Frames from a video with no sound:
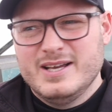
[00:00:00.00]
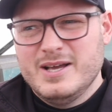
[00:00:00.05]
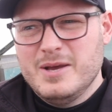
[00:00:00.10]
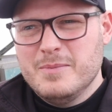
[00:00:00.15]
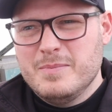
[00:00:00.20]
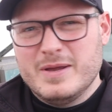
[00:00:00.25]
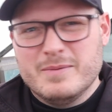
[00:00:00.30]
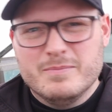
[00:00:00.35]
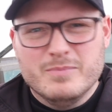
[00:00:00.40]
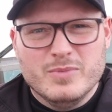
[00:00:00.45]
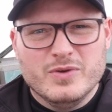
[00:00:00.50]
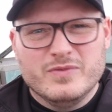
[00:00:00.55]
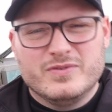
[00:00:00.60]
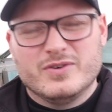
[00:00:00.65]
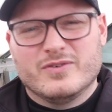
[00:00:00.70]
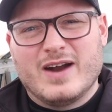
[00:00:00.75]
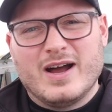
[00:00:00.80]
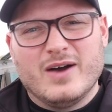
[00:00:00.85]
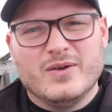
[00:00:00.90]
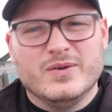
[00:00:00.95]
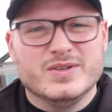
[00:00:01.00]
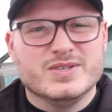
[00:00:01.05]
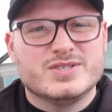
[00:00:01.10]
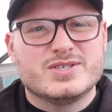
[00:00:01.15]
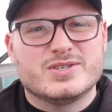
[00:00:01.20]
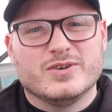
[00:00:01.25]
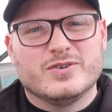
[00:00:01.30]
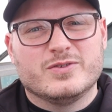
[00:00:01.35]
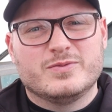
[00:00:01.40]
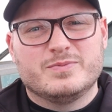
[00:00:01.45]
being moved around and
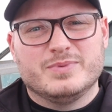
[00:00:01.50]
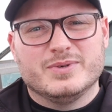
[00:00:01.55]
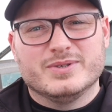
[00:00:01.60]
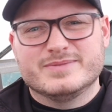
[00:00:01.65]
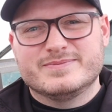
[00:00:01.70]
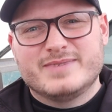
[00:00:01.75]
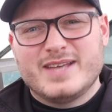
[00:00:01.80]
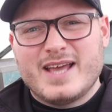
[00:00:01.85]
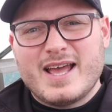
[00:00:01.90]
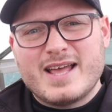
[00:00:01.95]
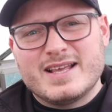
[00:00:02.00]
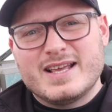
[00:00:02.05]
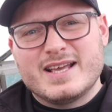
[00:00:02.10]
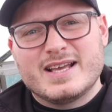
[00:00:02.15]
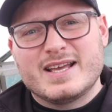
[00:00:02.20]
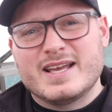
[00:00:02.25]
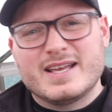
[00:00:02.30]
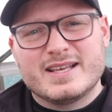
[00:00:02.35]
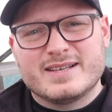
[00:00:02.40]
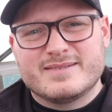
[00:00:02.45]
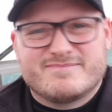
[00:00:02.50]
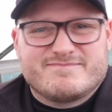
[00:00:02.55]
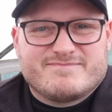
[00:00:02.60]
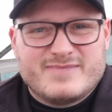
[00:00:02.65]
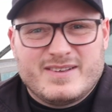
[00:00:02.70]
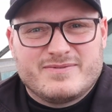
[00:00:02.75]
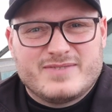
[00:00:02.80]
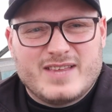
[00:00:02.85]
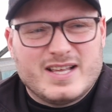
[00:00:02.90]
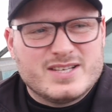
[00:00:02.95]
stuff. But yeah, it,
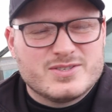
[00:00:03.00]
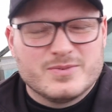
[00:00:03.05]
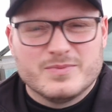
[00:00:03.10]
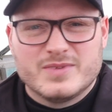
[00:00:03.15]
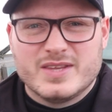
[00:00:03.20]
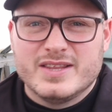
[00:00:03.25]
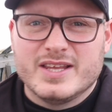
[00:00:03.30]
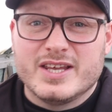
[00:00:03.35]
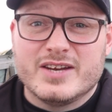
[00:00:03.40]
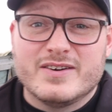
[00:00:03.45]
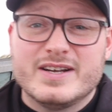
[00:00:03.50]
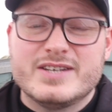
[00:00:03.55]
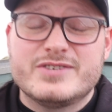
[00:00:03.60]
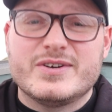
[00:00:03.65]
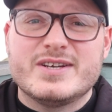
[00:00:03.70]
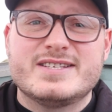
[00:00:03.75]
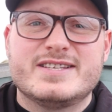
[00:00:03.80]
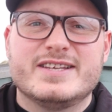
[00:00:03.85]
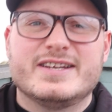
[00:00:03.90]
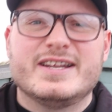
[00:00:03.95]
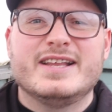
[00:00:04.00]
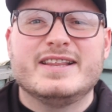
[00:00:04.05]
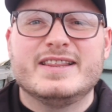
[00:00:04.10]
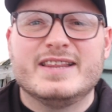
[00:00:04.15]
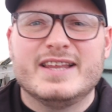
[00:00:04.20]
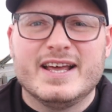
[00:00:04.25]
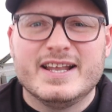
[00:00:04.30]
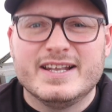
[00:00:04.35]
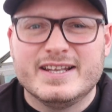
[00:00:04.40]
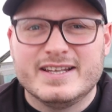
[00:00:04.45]
if that's something that you're interested in,
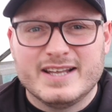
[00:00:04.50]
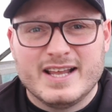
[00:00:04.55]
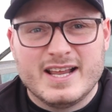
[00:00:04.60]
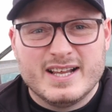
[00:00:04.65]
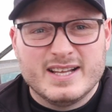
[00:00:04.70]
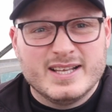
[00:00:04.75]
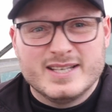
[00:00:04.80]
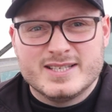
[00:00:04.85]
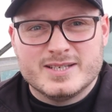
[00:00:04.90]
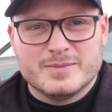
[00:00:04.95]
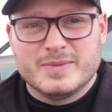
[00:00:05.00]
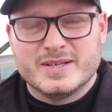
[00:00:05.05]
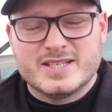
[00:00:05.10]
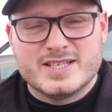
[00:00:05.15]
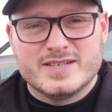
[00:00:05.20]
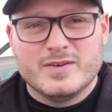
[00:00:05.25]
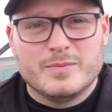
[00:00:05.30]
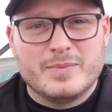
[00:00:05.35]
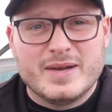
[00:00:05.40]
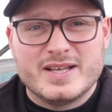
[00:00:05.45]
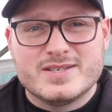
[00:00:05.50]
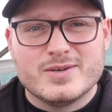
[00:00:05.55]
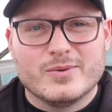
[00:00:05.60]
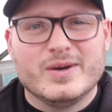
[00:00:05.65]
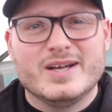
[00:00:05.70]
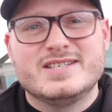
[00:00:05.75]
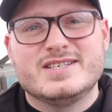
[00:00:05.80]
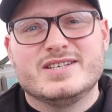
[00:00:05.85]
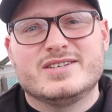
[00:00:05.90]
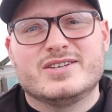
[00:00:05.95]
then it is a bit of a better
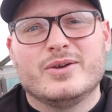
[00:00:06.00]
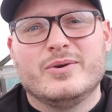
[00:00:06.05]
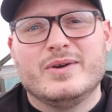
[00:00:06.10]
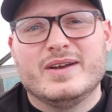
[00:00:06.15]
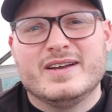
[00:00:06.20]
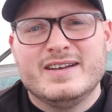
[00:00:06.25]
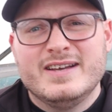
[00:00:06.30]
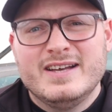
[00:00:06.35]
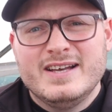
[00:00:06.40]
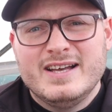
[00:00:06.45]
way to do it.